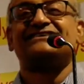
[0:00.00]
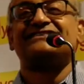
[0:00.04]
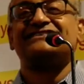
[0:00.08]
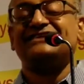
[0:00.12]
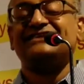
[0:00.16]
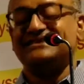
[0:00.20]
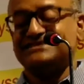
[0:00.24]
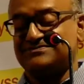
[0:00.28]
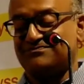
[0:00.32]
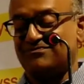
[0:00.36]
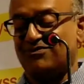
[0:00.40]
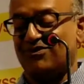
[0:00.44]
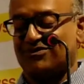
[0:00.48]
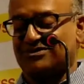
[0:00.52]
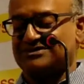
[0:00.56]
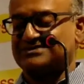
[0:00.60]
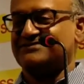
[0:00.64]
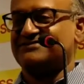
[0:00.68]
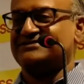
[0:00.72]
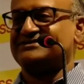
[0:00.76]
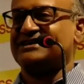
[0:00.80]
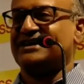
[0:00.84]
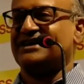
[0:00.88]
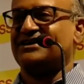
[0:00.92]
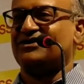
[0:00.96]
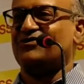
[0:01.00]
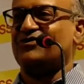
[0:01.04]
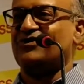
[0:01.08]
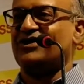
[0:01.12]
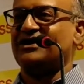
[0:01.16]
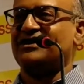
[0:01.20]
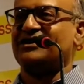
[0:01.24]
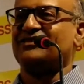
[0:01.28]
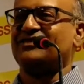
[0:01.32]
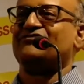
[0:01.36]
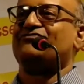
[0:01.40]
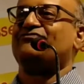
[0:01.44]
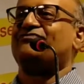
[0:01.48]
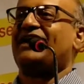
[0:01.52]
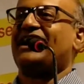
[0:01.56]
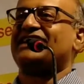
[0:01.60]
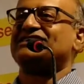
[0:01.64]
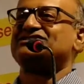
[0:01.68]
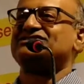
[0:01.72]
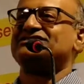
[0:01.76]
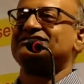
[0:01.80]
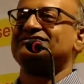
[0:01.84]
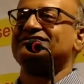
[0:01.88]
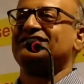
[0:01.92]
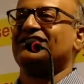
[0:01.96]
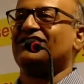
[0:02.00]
these books, which are a work of passion,